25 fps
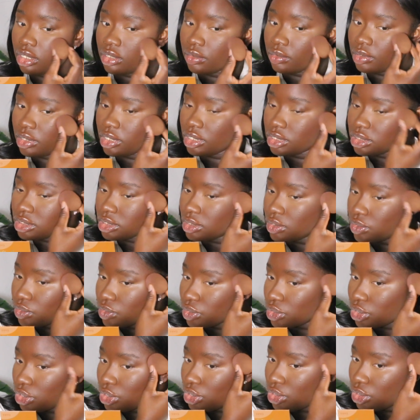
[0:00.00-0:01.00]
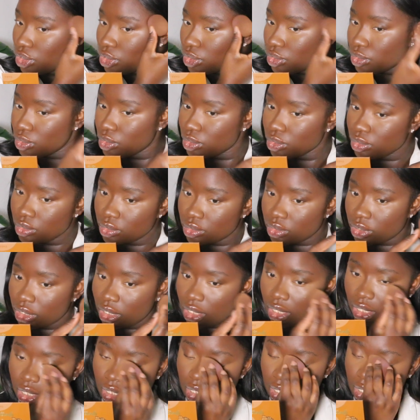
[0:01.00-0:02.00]
you want it to look cute,
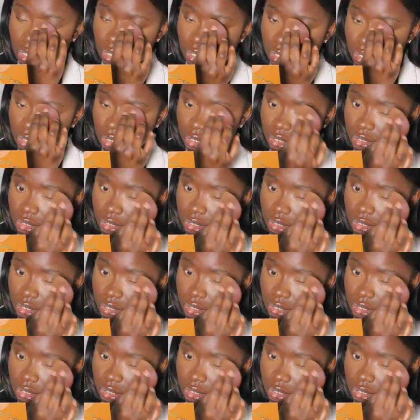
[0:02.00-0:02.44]
okay?